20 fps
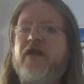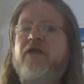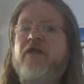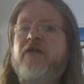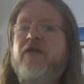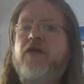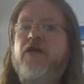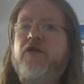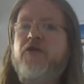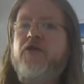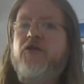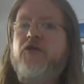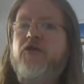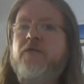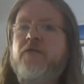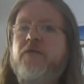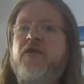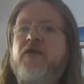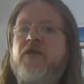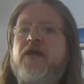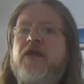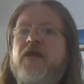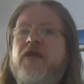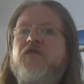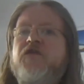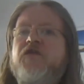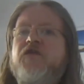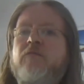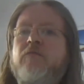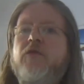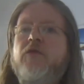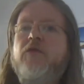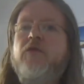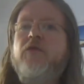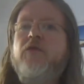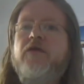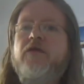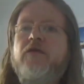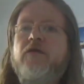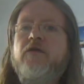in aviation, if
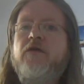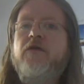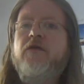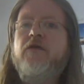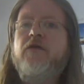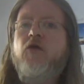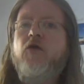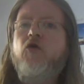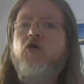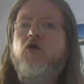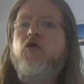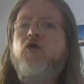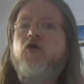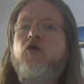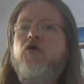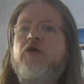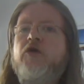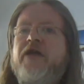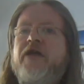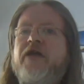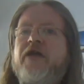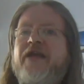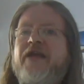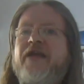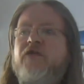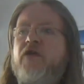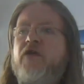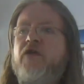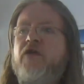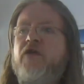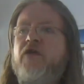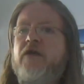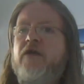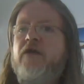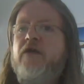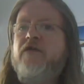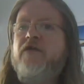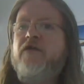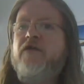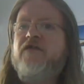somebody or if
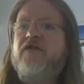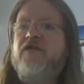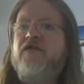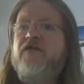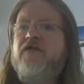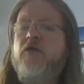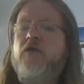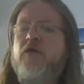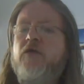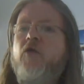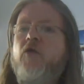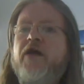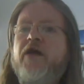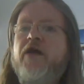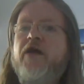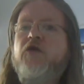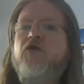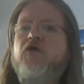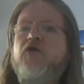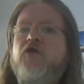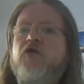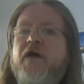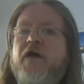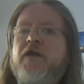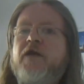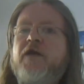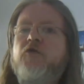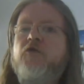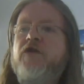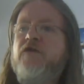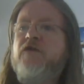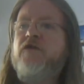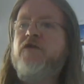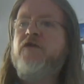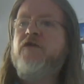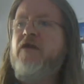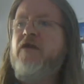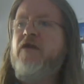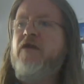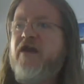somewhere you find
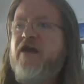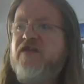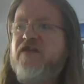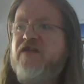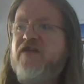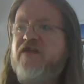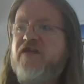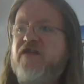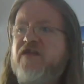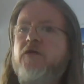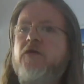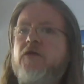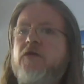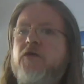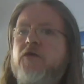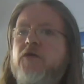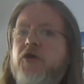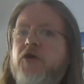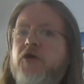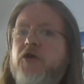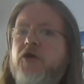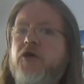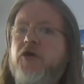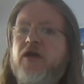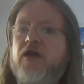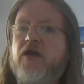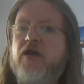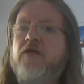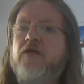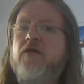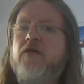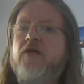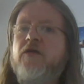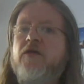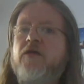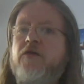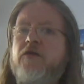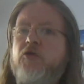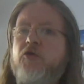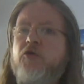written, yes, go ahead,
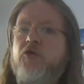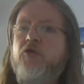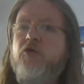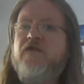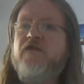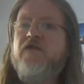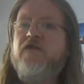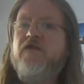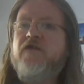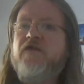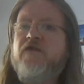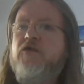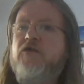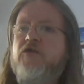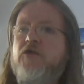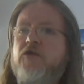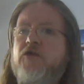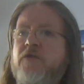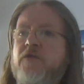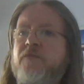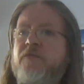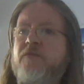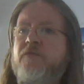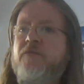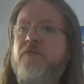do it, it's good,